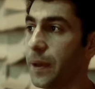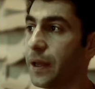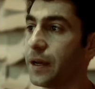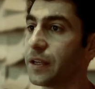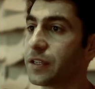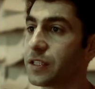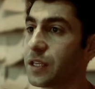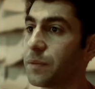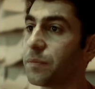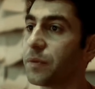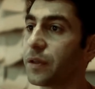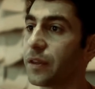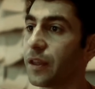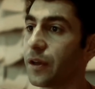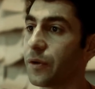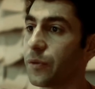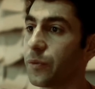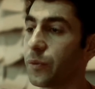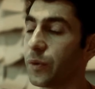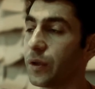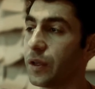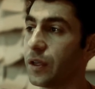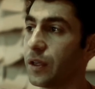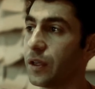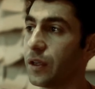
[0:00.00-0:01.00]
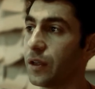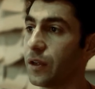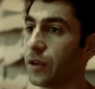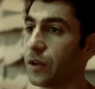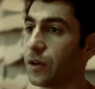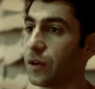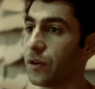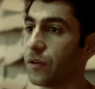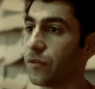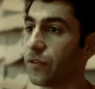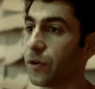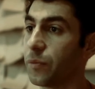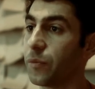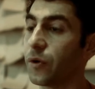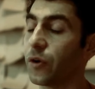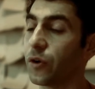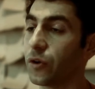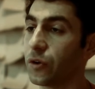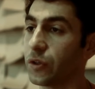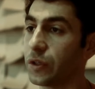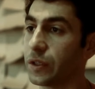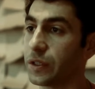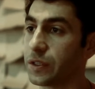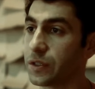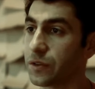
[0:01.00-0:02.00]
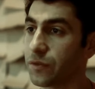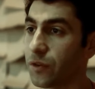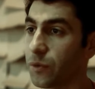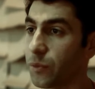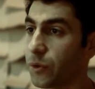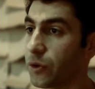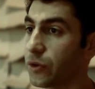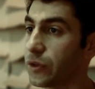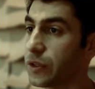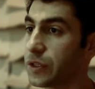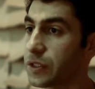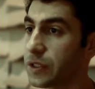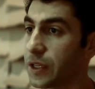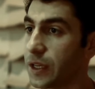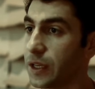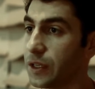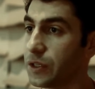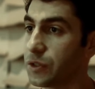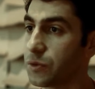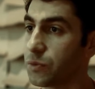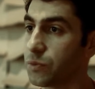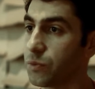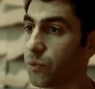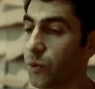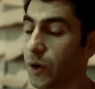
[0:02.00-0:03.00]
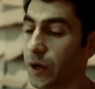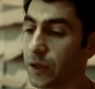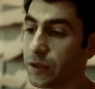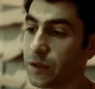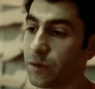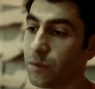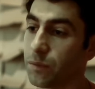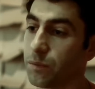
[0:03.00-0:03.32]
it's something that we, from early stage, wanted to